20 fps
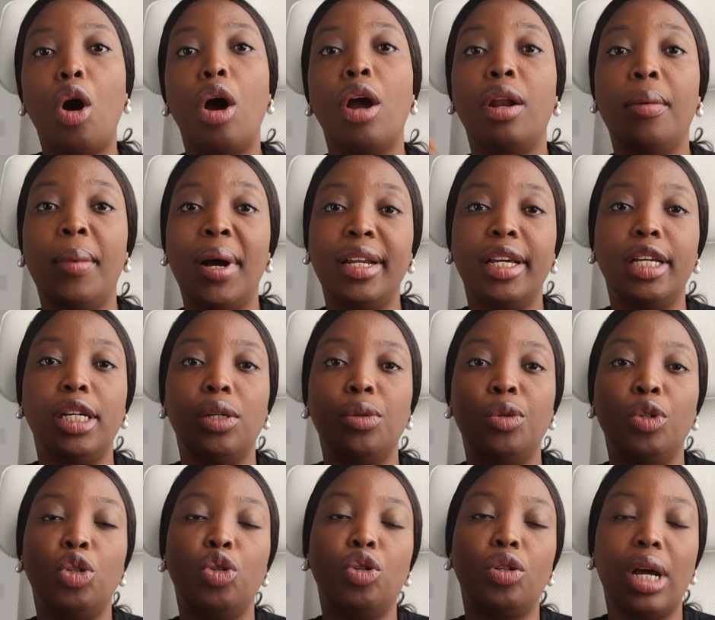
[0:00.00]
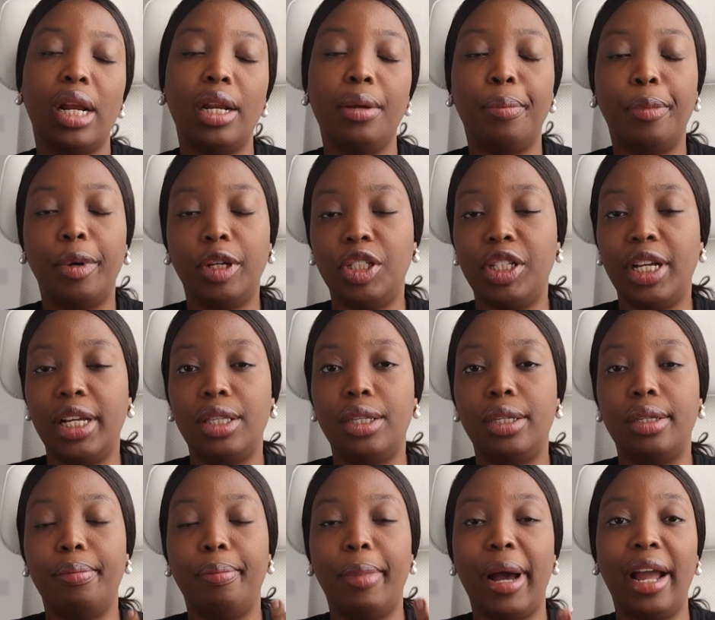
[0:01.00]
Or normally you would usually budget
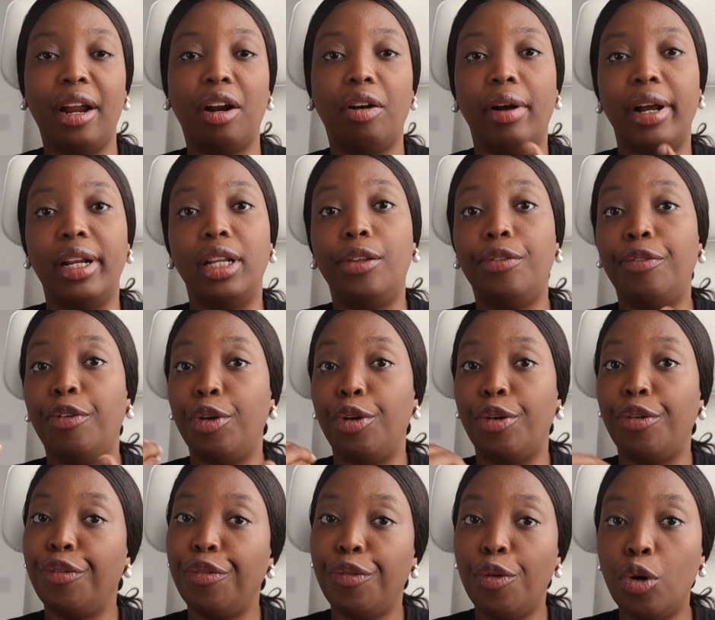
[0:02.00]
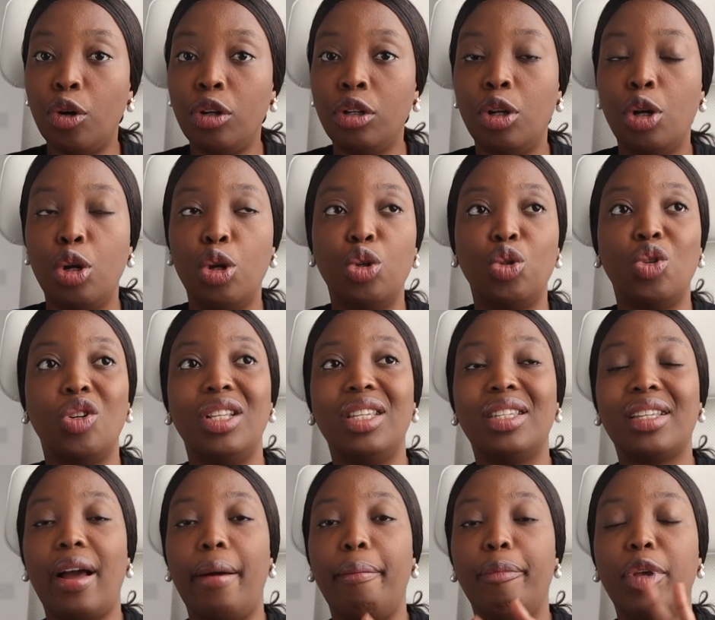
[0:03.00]
to buy credit for your phone, so
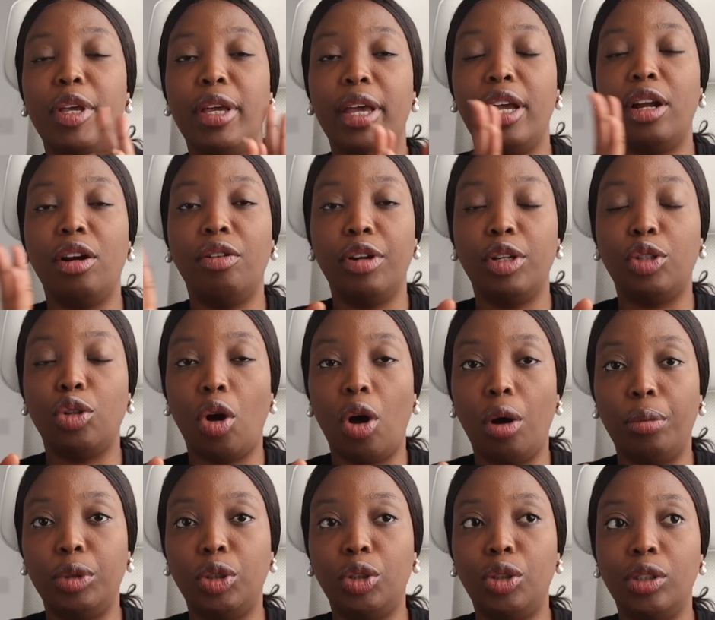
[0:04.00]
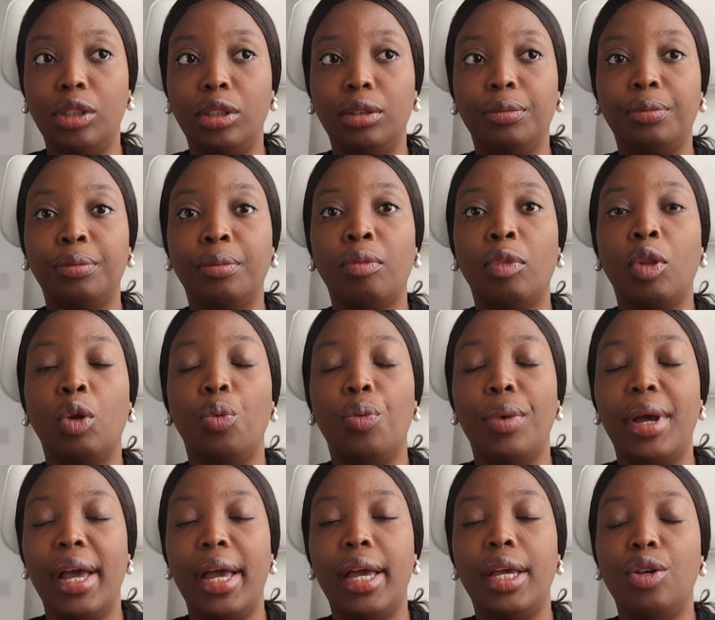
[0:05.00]
this can be a great option
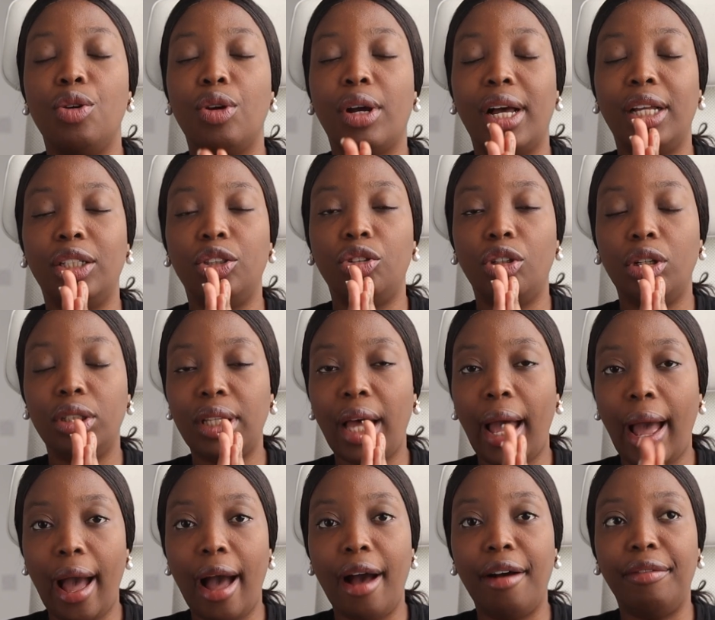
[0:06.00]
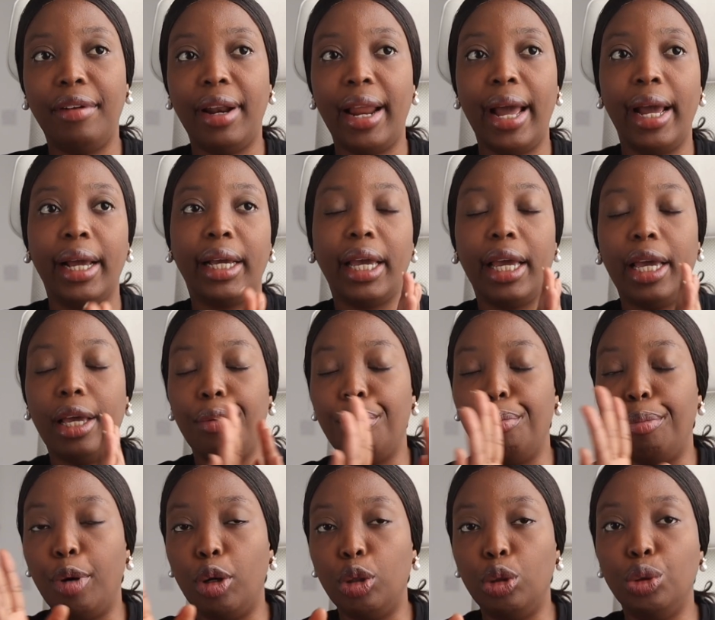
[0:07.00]
where you can just have like a
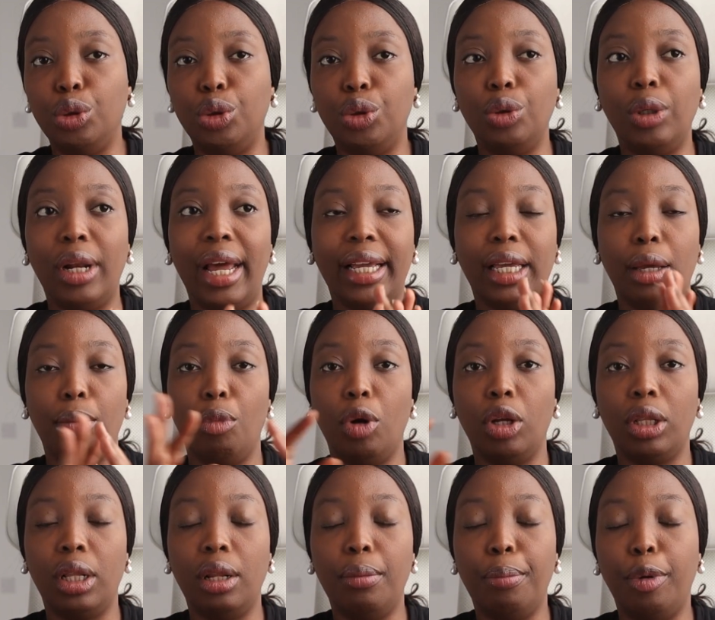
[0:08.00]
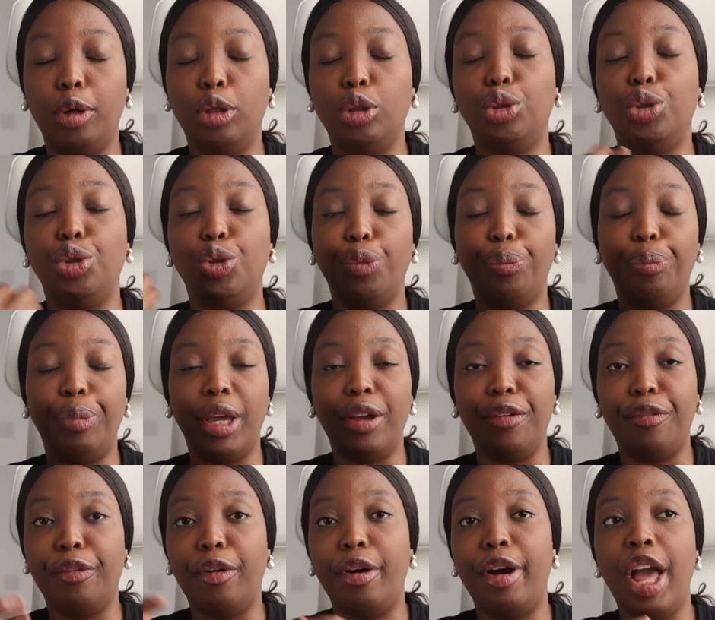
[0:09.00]
bundle, like a monthly bundle you pay
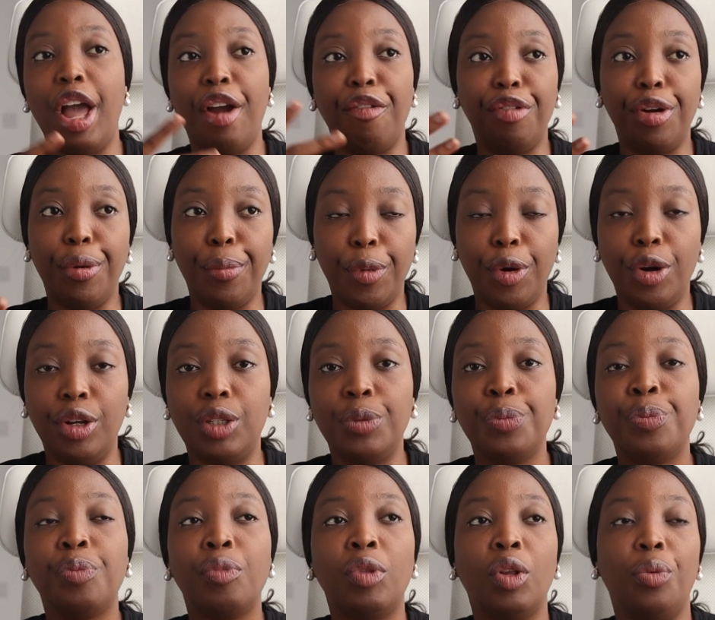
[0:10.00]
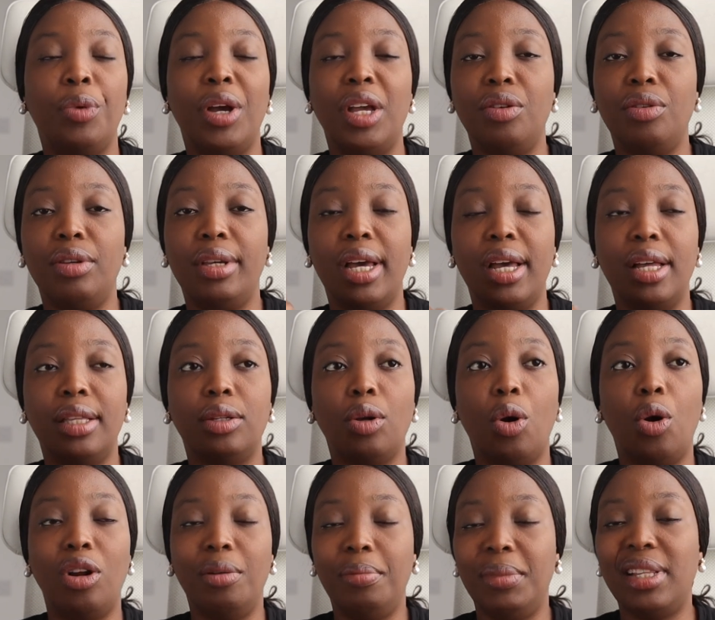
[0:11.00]
for every month, where you get
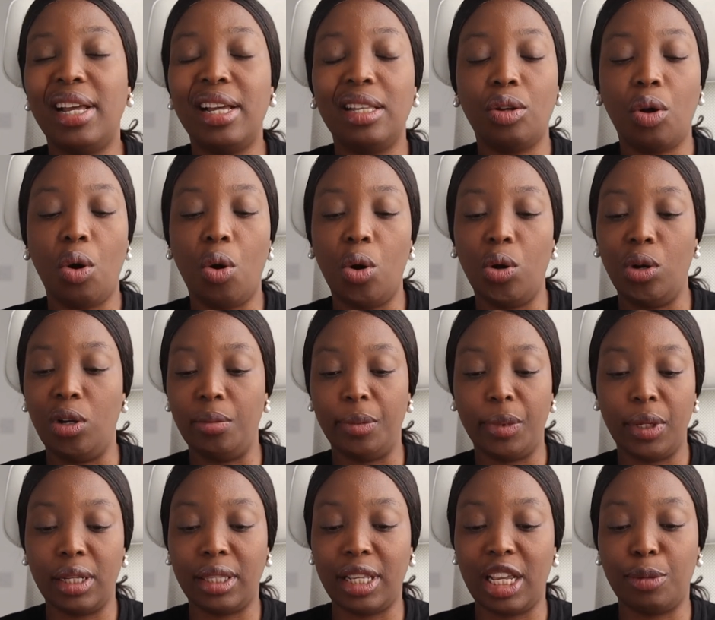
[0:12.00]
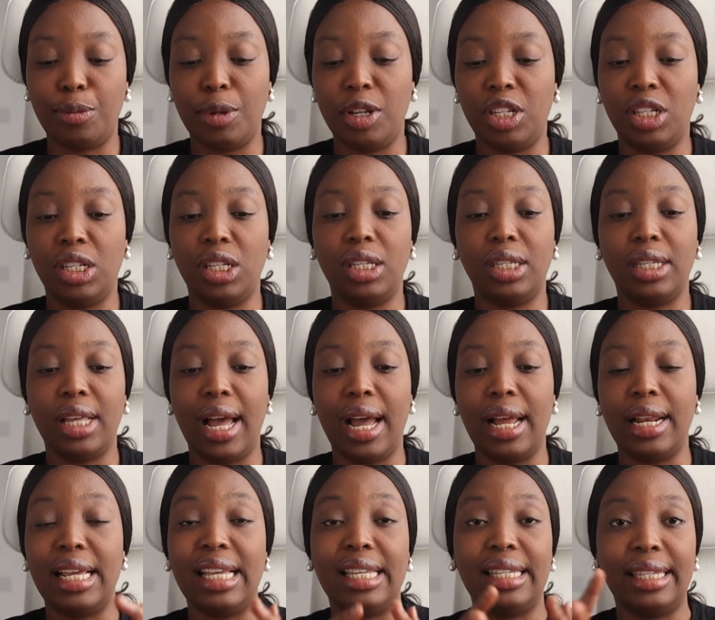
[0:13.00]
unlimited call, unlimited text messages,
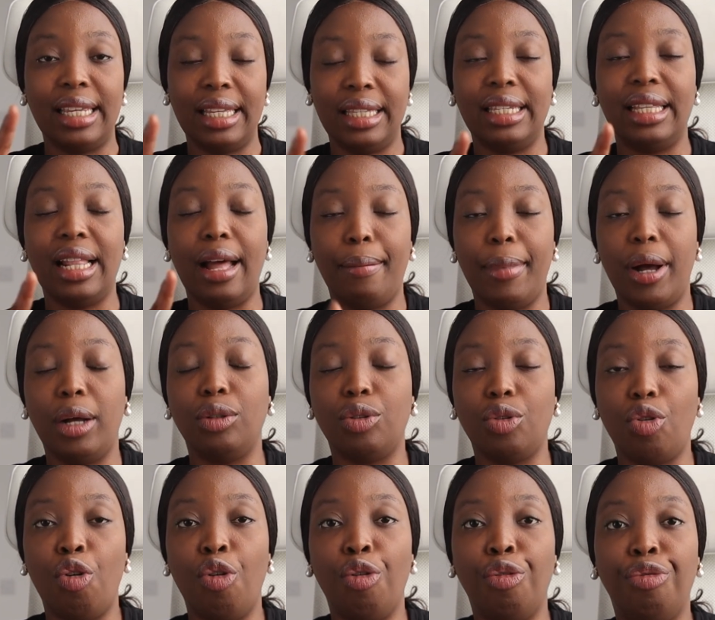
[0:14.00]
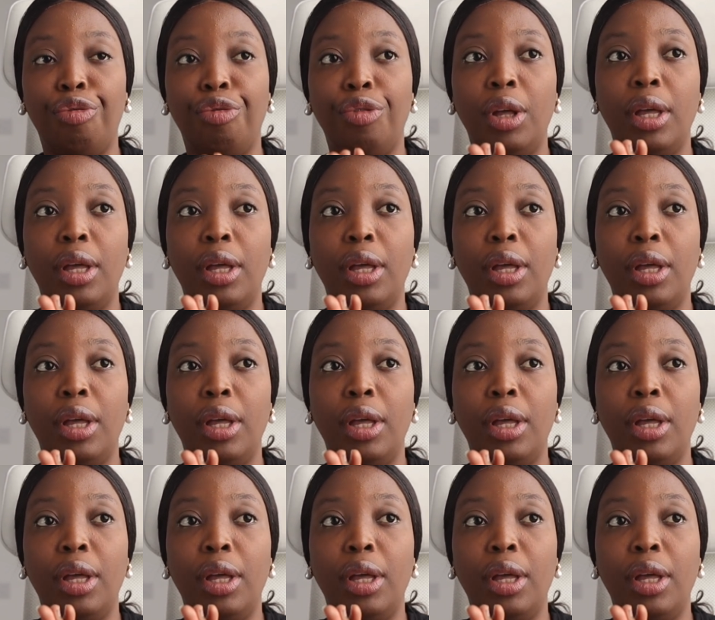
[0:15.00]
and a certain amount of